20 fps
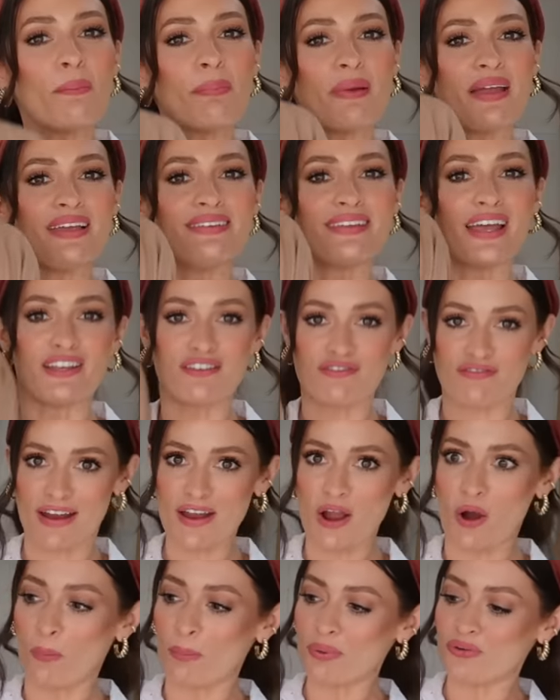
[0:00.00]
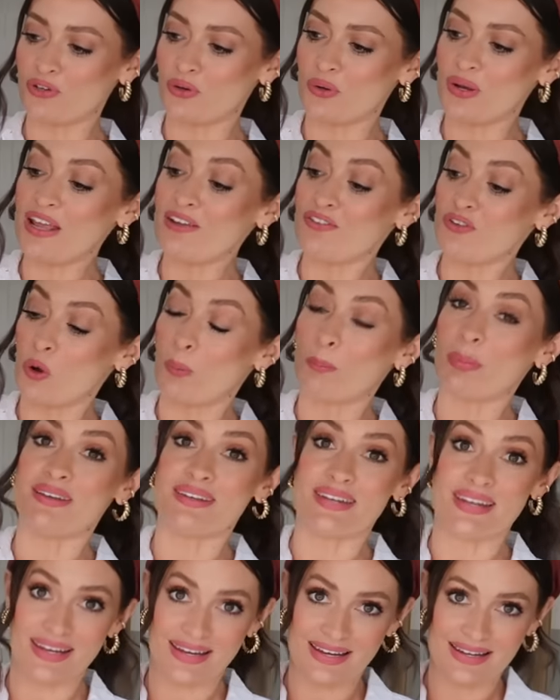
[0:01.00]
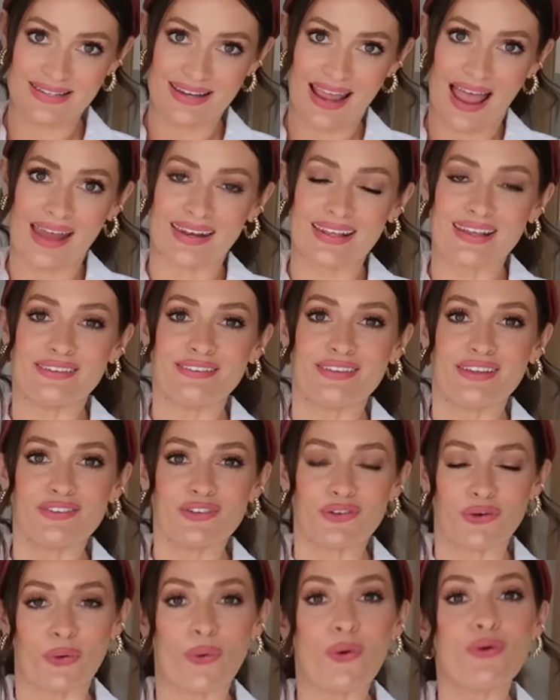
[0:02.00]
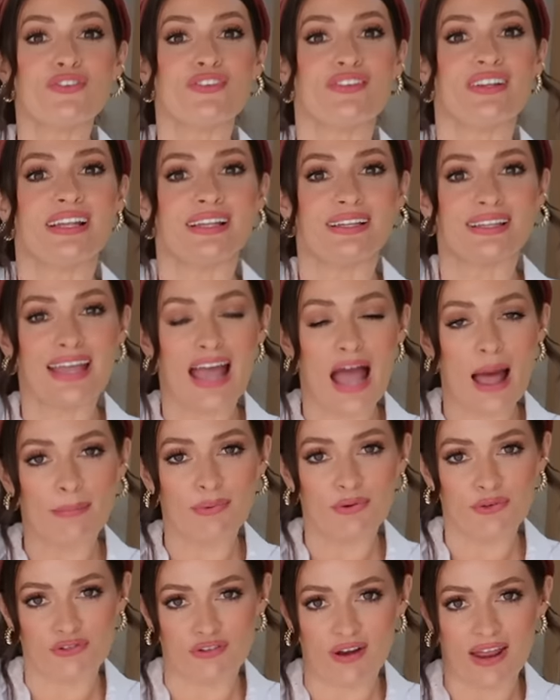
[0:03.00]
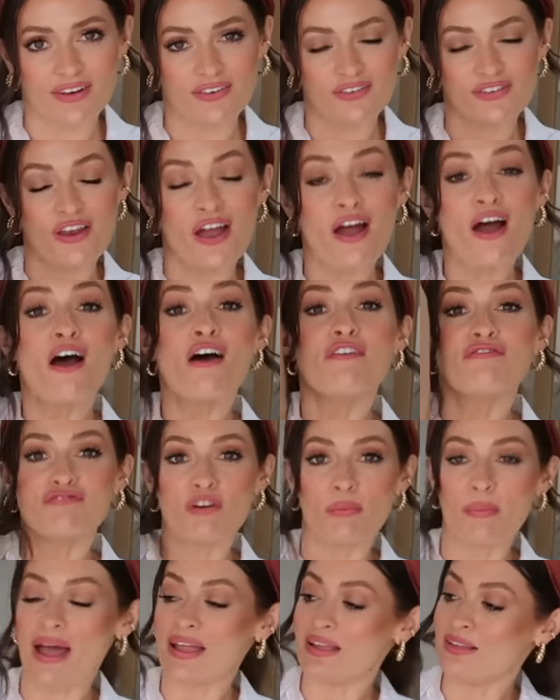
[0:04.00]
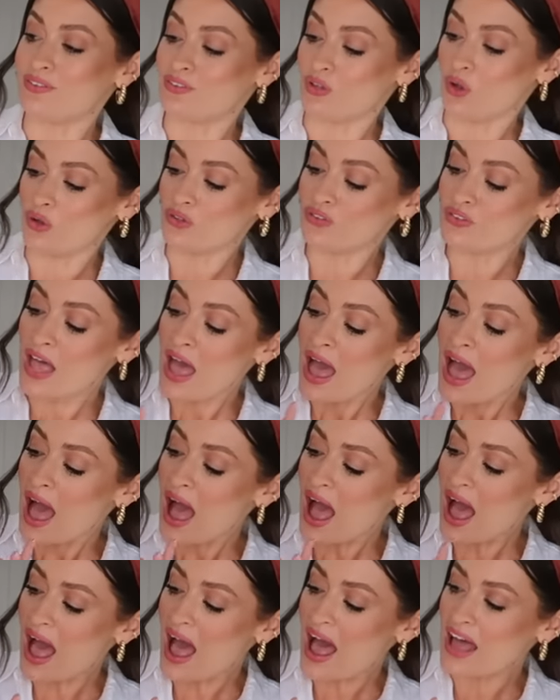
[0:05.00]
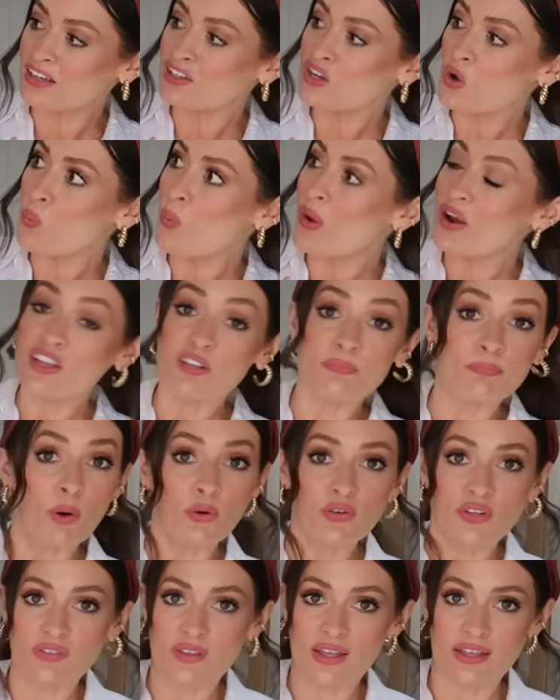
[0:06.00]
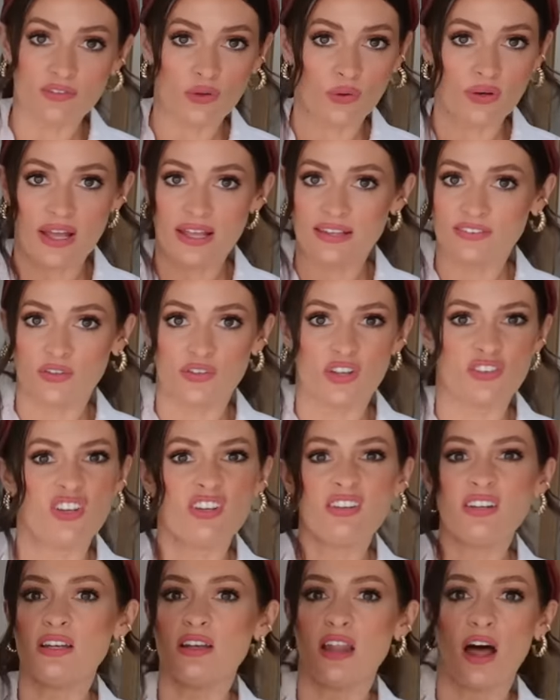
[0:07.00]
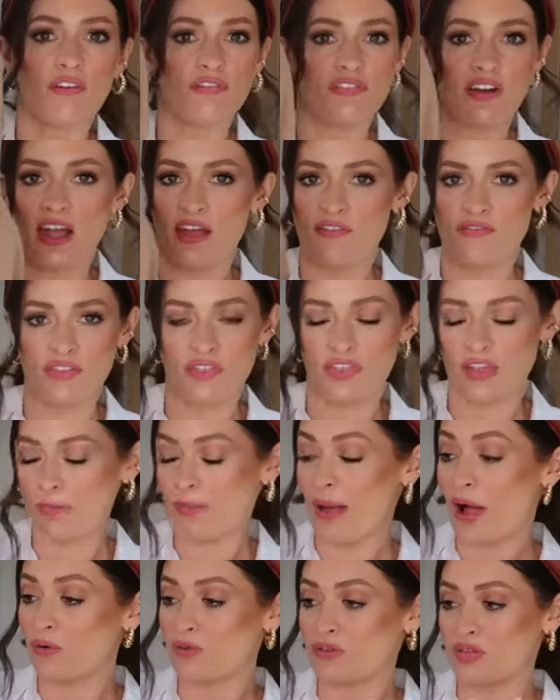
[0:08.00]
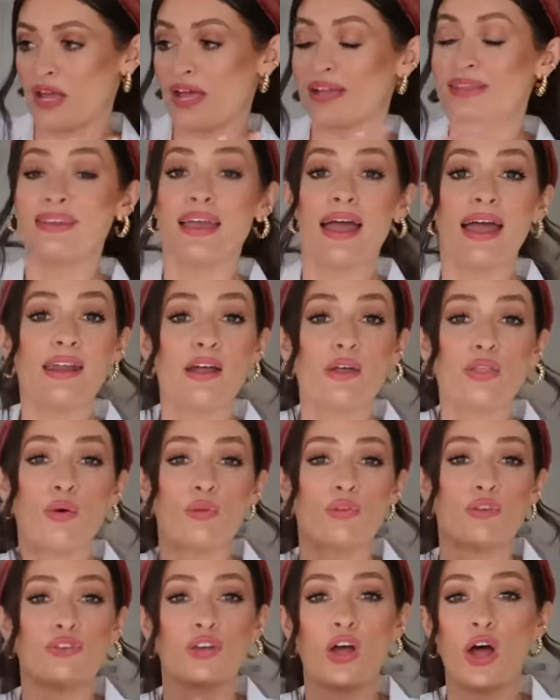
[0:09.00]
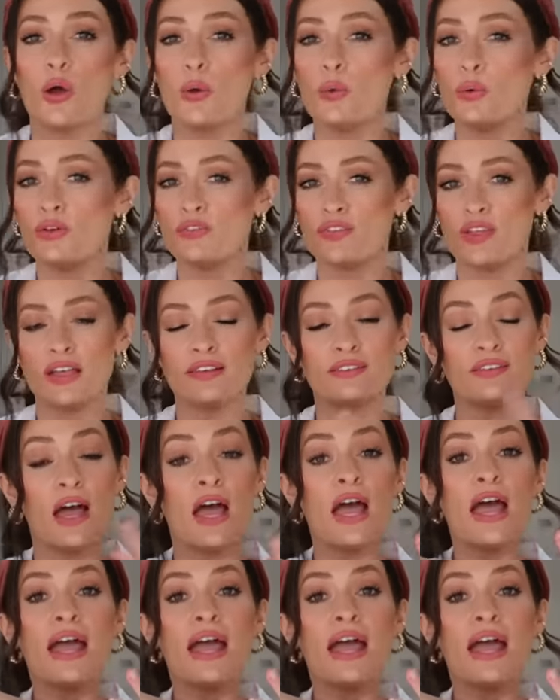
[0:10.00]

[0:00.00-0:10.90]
up is a great option if you're petite, and it is this gorgeous little camel trench from ASOS. And when I spotted this on ASOS, I just loved everything about it. Again, I thought the tone of this